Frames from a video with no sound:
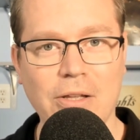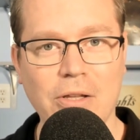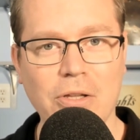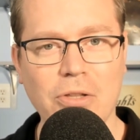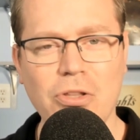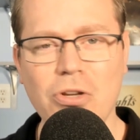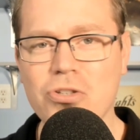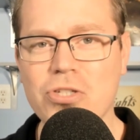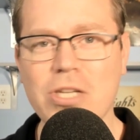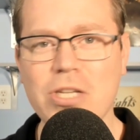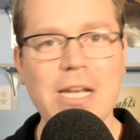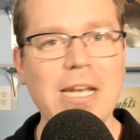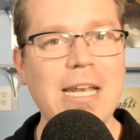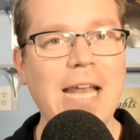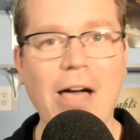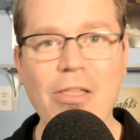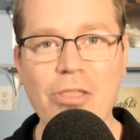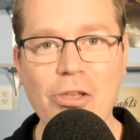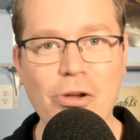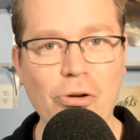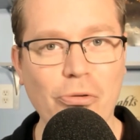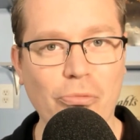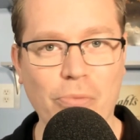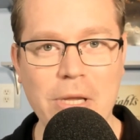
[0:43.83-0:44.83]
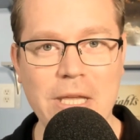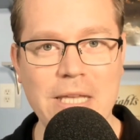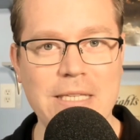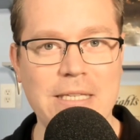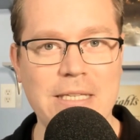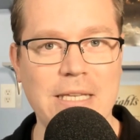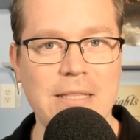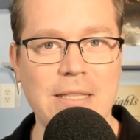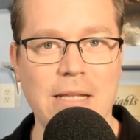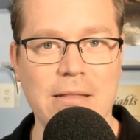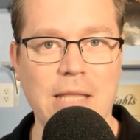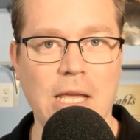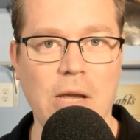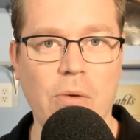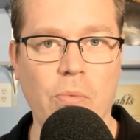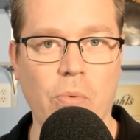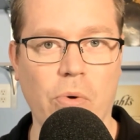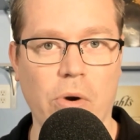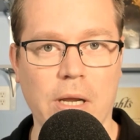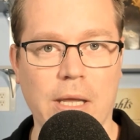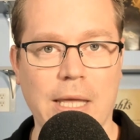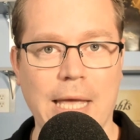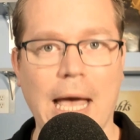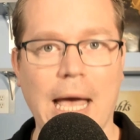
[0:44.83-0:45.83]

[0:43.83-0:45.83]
There's another reason that they weren't